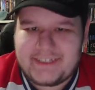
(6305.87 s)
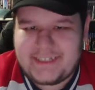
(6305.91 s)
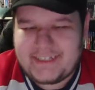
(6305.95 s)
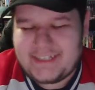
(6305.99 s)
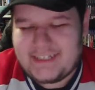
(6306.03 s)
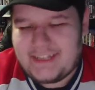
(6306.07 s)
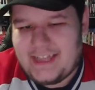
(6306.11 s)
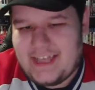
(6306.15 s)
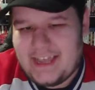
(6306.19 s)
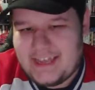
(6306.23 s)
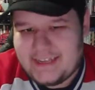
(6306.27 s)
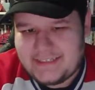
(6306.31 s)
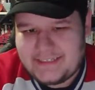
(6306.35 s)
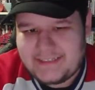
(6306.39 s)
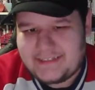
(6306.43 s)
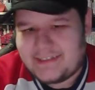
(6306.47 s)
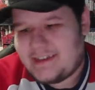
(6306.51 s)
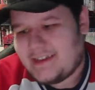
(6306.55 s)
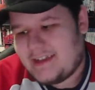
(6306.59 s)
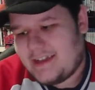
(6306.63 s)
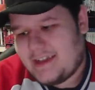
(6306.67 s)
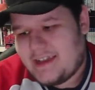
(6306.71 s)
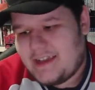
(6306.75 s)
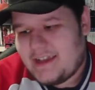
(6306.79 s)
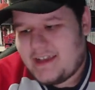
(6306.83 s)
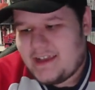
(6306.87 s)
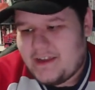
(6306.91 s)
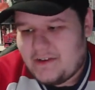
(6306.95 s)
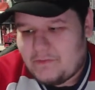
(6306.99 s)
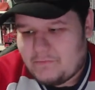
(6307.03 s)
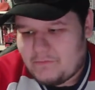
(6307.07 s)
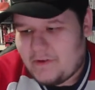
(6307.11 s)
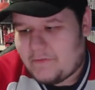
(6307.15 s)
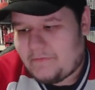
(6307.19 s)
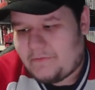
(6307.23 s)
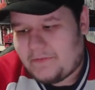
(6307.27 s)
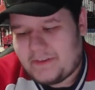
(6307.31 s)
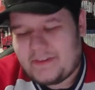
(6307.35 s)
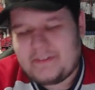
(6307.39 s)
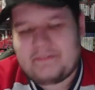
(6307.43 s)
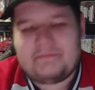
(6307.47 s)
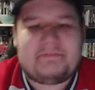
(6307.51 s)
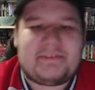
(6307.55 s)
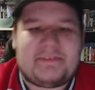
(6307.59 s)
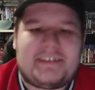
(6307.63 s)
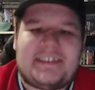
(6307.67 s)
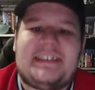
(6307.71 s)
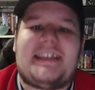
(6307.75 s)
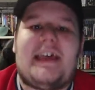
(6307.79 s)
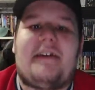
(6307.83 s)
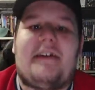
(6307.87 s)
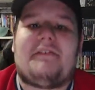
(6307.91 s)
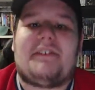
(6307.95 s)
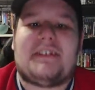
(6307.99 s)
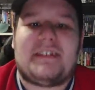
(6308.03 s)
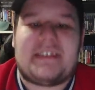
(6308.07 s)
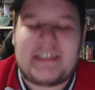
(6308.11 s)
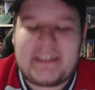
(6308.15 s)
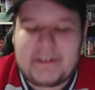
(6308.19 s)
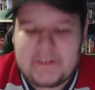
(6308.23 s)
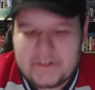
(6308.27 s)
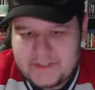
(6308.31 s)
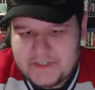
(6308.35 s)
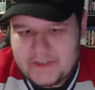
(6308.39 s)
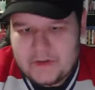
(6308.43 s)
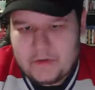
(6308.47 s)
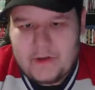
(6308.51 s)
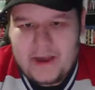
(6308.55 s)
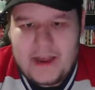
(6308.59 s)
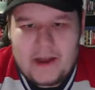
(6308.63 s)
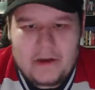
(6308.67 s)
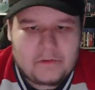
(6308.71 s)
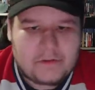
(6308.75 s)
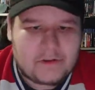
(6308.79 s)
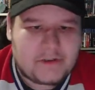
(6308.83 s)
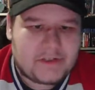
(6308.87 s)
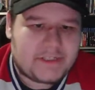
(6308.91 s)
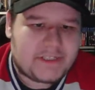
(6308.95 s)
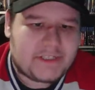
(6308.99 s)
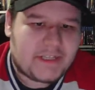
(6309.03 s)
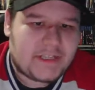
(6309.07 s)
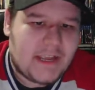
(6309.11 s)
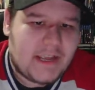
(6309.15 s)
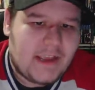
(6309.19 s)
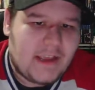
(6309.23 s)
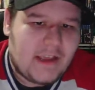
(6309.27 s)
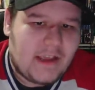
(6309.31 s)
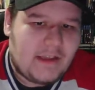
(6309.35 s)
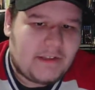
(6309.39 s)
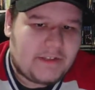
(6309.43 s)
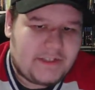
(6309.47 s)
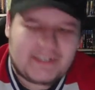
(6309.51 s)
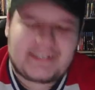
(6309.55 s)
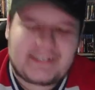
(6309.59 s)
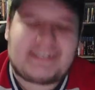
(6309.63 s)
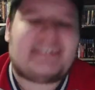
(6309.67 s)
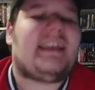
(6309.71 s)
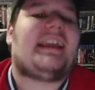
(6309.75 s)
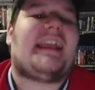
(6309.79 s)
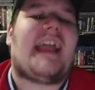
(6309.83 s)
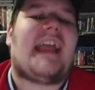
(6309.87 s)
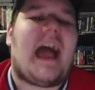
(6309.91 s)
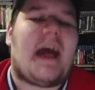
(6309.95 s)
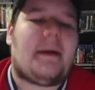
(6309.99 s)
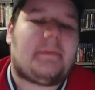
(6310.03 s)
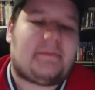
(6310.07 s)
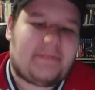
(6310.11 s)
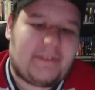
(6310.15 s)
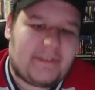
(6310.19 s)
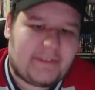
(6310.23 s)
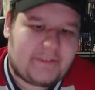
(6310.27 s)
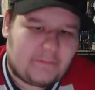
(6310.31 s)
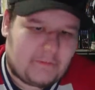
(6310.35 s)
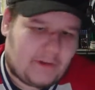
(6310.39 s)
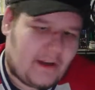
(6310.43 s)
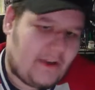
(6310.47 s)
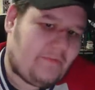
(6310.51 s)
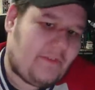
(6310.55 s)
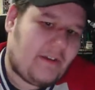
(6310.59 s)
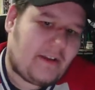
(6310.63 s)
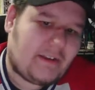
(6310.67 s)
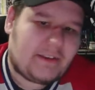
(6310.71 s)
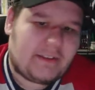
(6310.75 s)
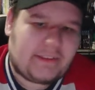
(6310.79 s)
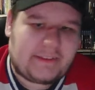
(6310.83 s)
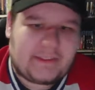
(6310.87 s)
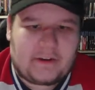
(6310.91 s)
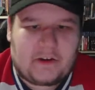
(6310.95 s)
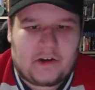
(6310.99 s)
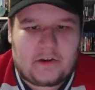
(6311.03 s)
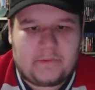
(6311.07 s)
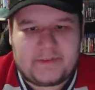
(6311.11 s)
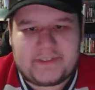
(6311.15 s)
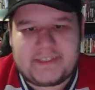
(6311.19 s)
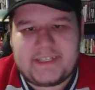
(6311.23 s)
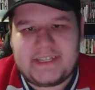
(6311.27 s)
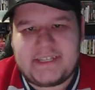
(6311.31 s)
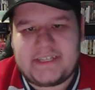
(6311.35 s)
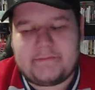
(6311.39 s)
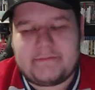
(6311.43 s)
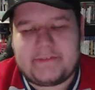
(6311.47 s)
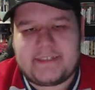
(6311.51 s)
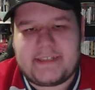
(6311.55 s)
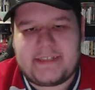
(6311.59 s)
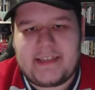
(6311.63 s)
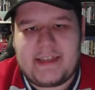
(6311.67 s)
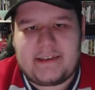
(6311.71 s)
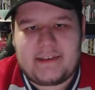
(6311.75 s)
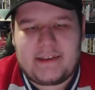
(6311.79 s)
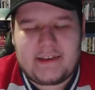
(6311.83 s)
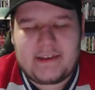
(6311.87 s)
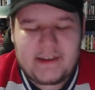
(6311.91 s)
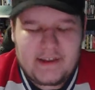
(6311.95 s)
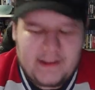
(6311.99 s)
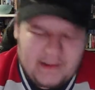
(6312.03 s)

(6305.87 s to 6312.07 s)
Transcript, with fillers: in the last roughly 17 or so hours, just like Habs fans were. I found out that Arber's season was ending, and